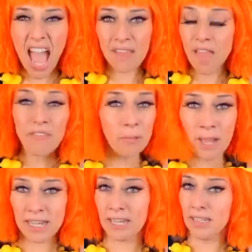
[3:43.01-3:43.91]
5,
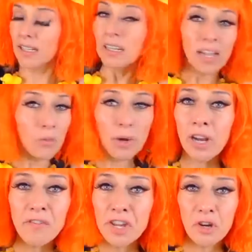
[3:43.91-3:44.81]
everybody,
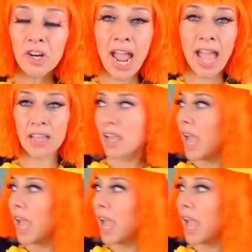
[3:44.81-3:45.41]
wherever you're at.